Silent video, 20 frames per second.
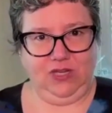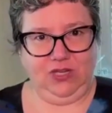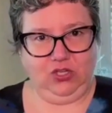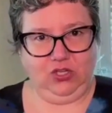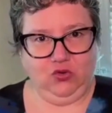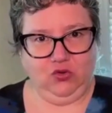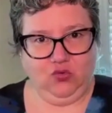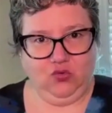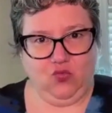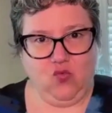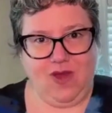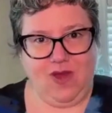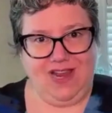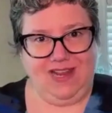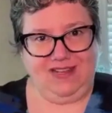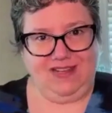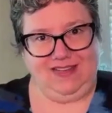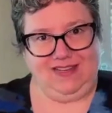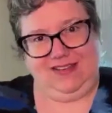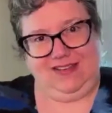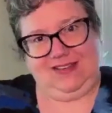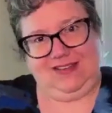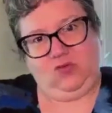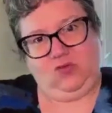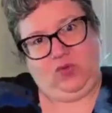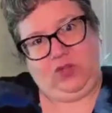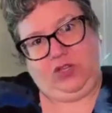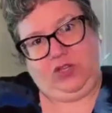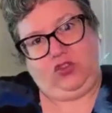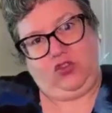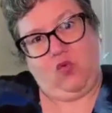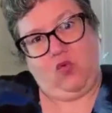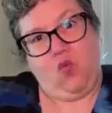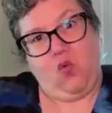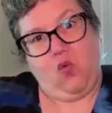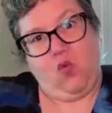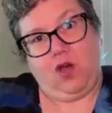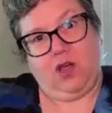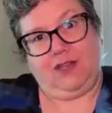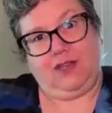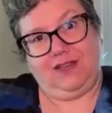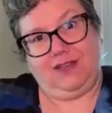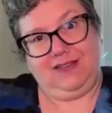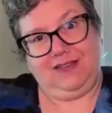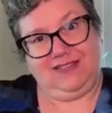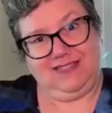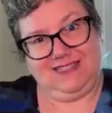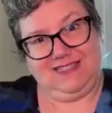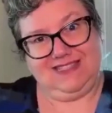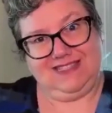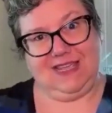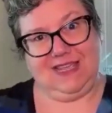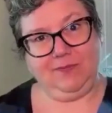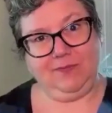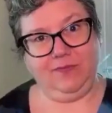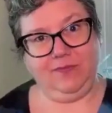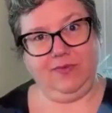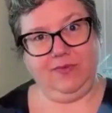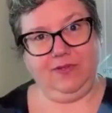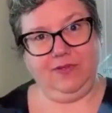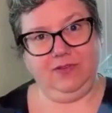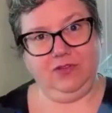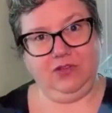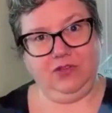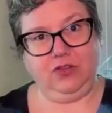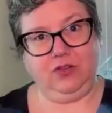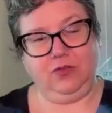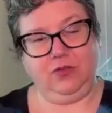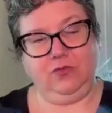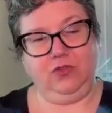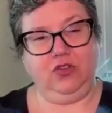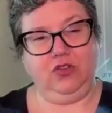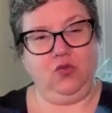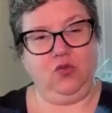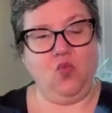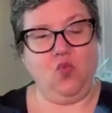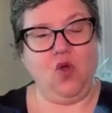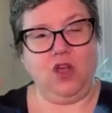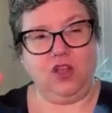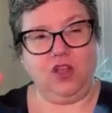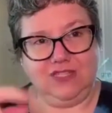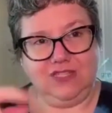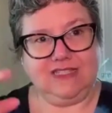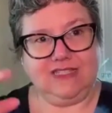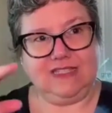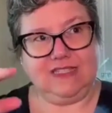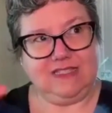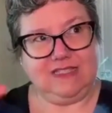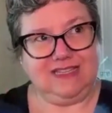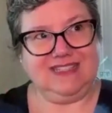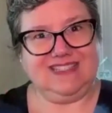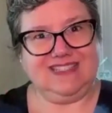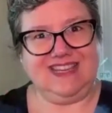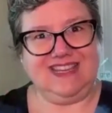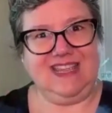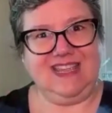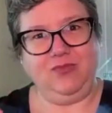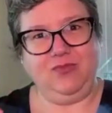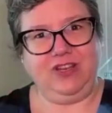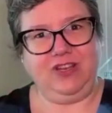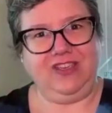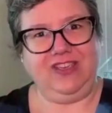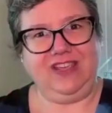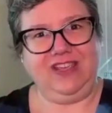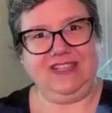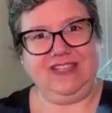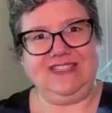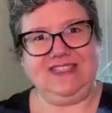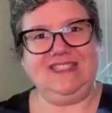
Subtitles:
and we curated it with the one step, the ones step with